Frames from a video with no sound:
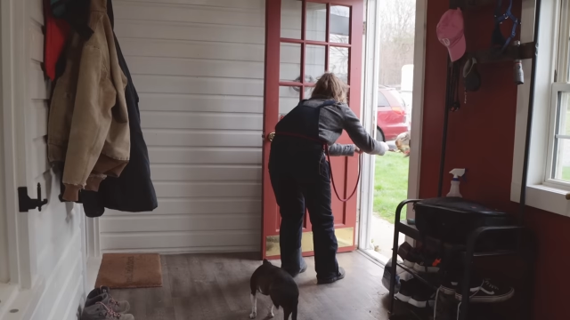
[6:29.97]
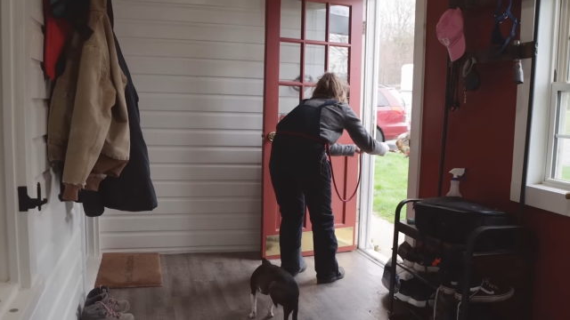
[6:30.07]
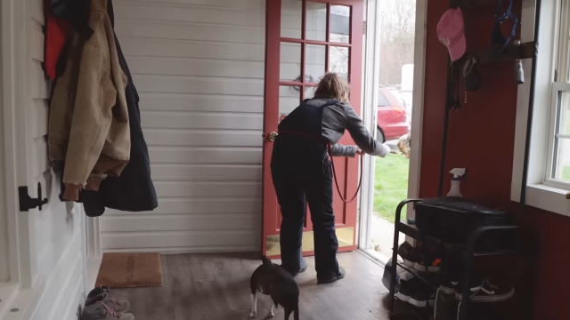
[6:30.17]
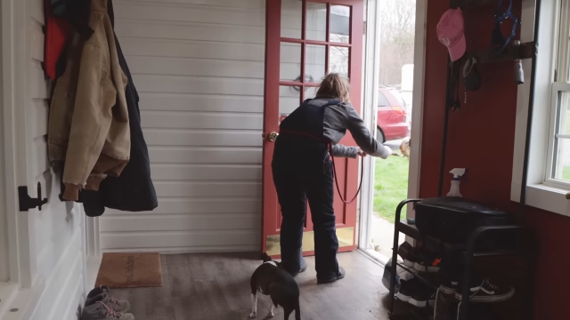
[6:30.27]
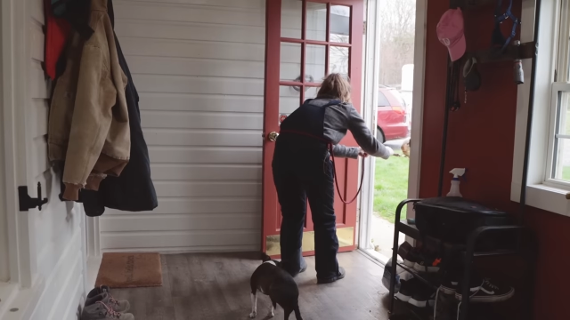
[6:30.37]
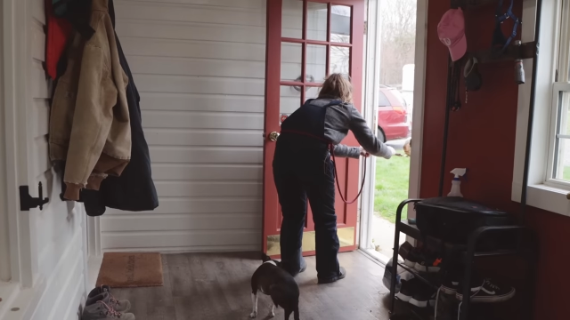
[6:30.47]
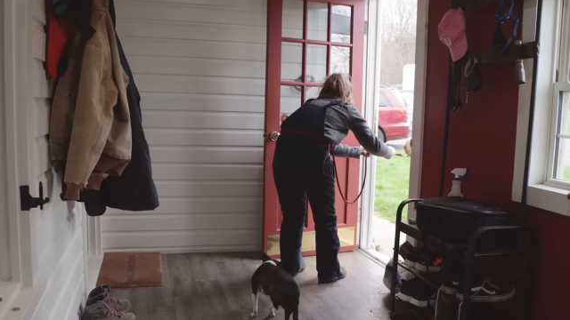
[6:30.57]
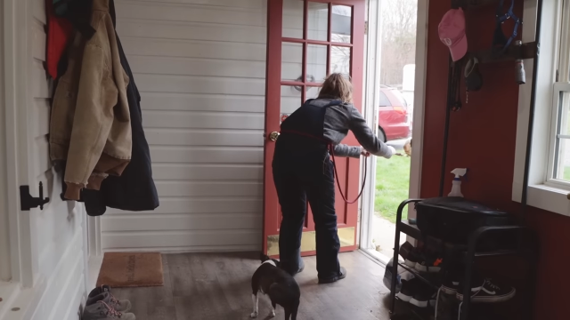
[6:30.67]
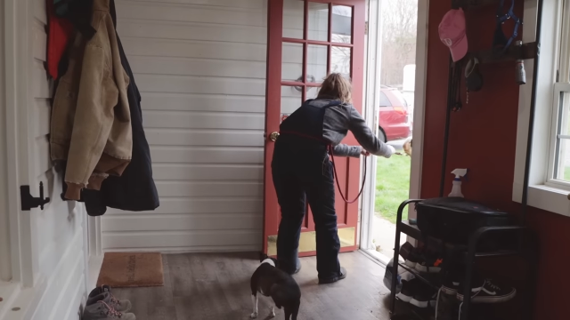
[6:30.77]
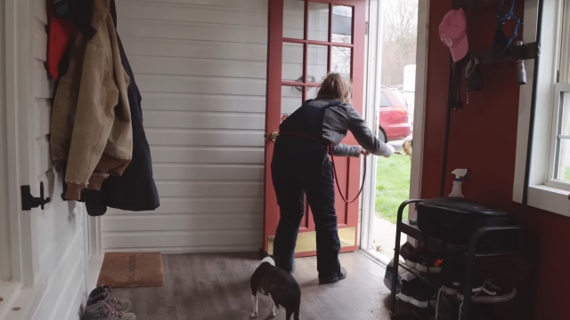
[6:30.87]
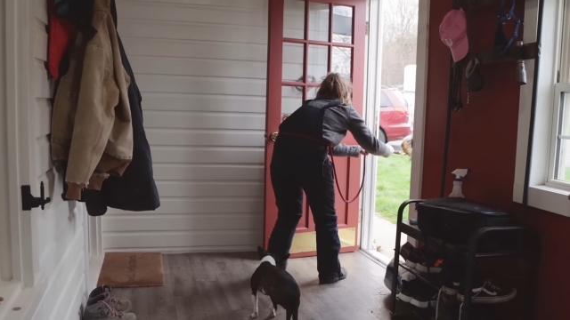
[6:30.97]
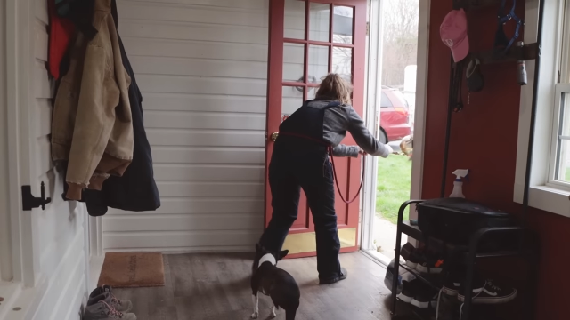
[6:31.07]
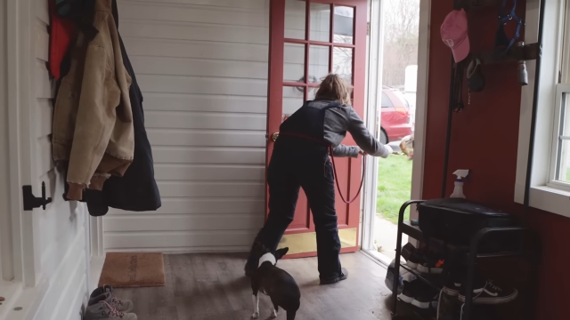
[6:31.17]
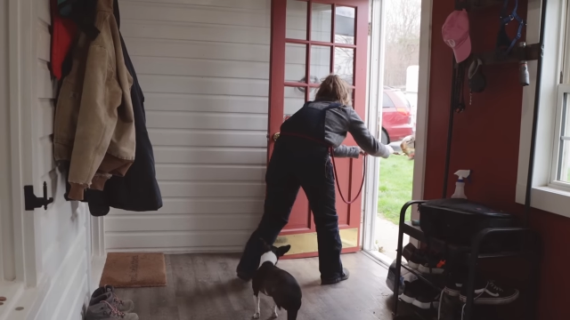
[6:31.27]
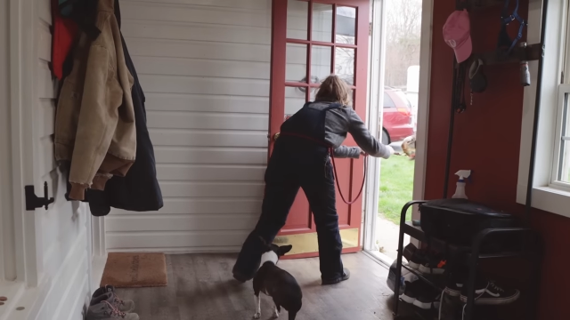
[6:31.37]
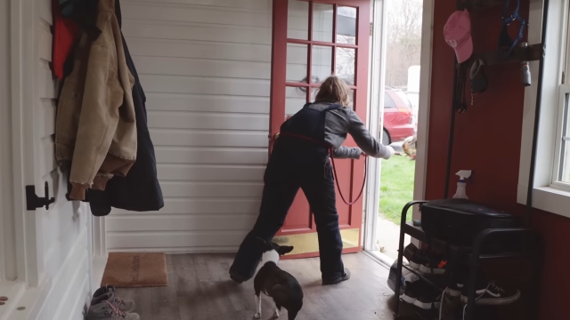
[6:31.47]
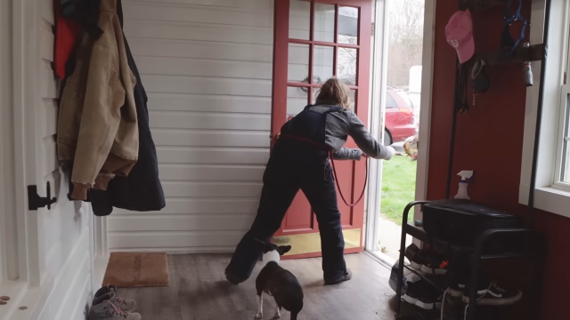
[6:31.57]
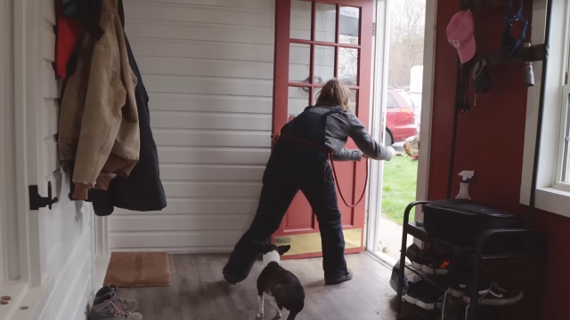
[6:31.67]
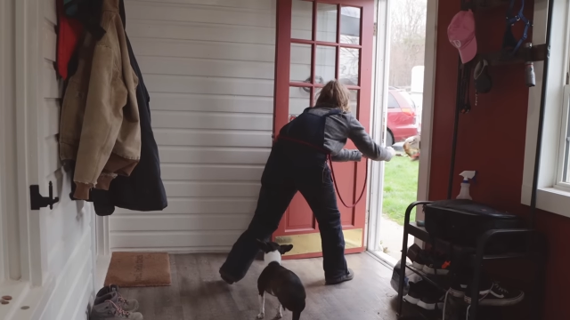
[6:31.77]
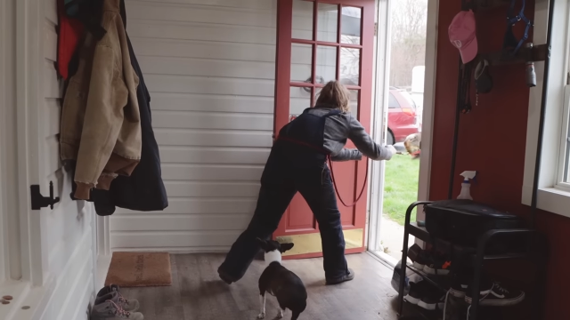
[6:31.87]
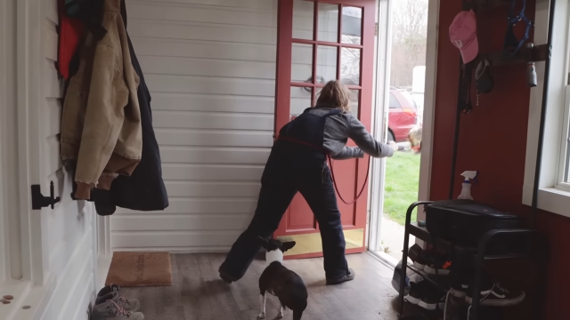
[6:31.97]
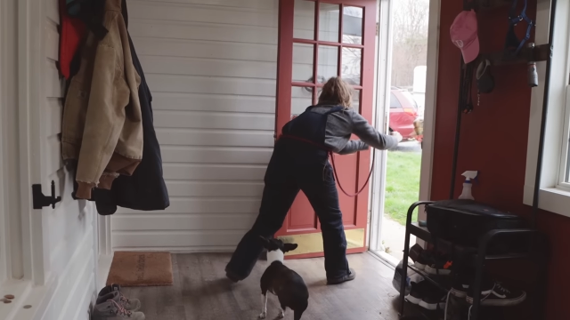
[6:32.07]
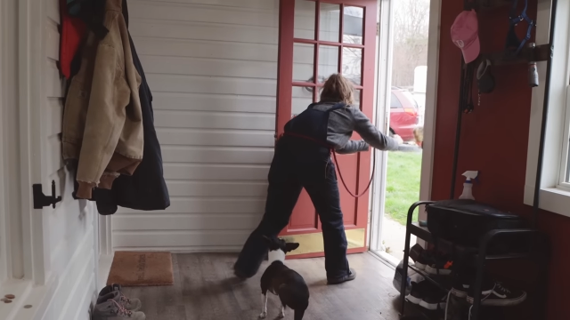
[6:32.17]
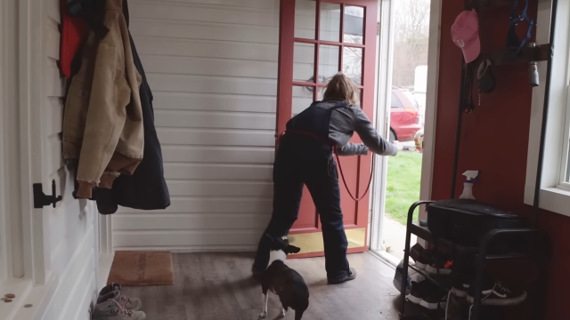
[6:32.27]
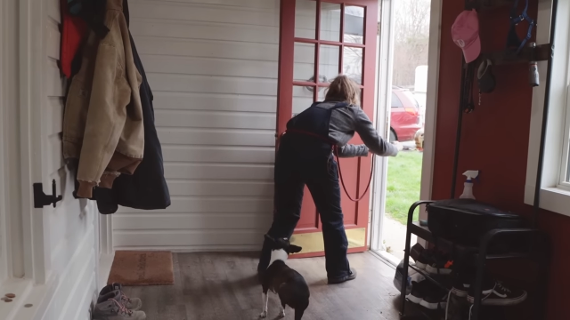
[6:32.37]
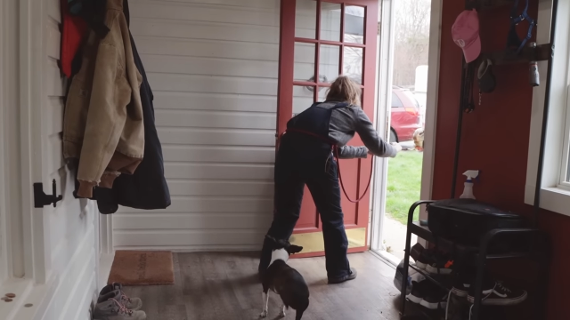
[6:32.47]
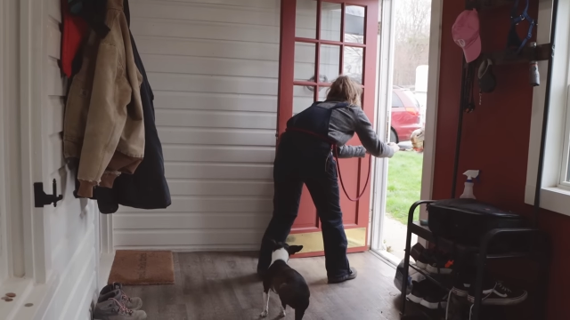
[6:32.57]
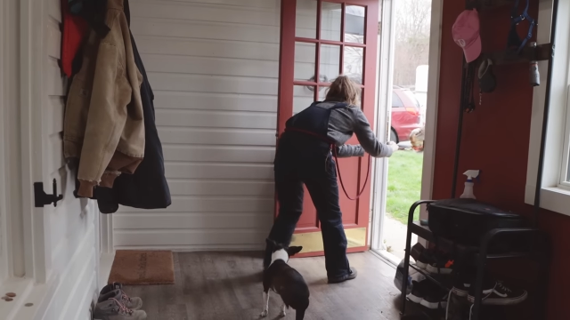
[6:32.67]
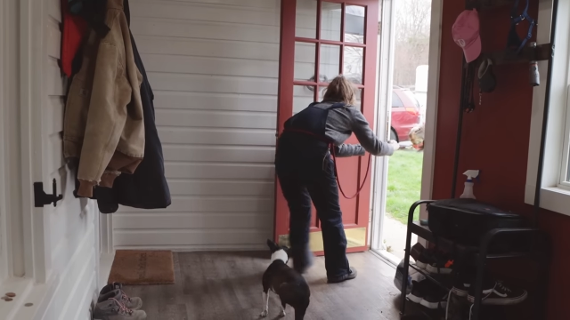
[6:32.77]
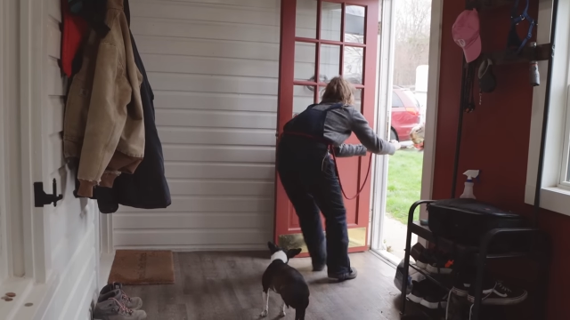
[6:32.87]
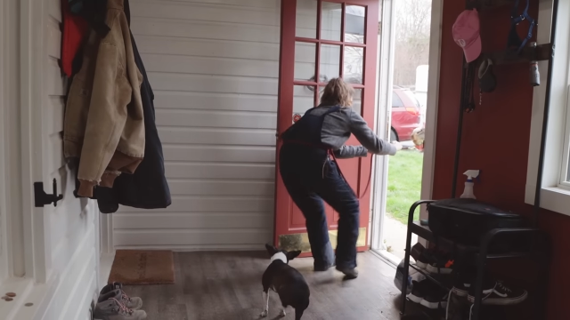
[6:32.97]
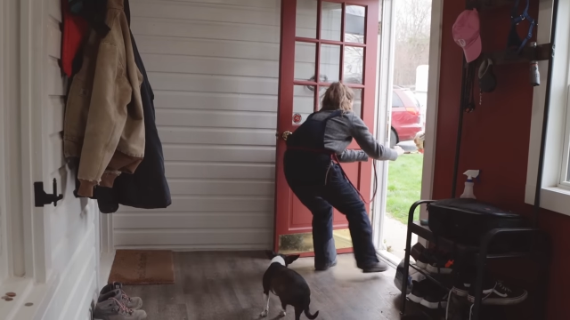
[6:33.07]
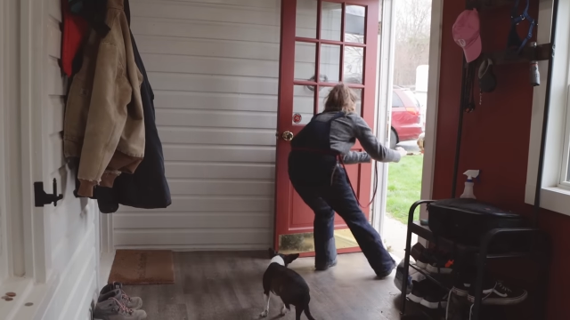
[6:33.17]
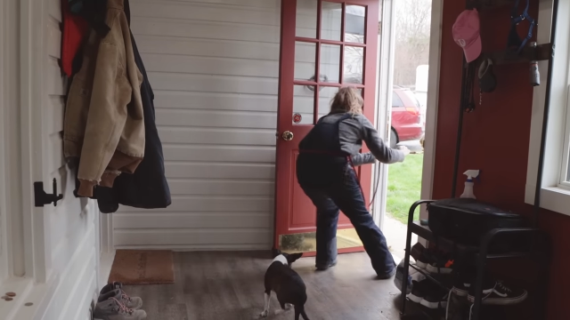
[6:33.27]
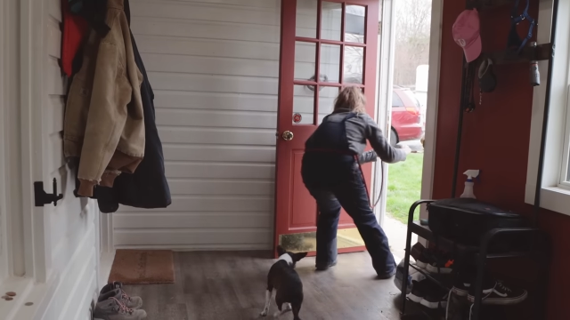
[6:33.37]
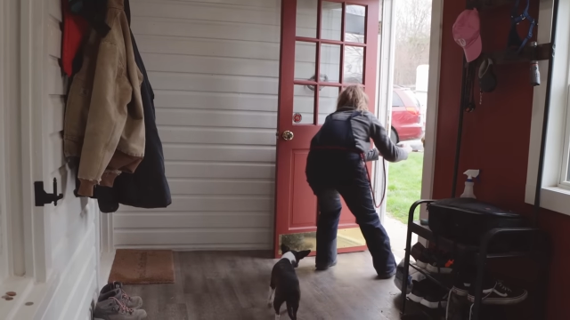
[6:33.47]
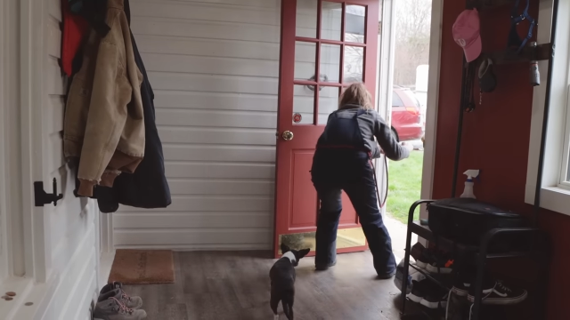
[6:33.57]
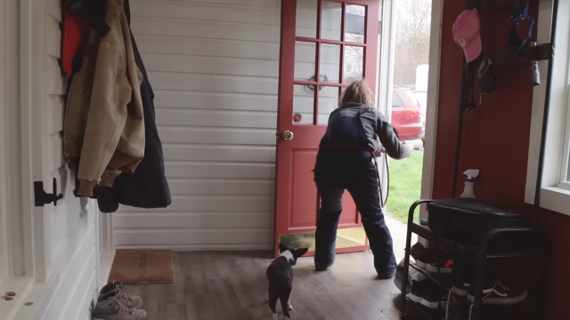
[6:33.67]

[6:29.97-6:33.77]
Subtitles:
Nobody's mouth can be seen.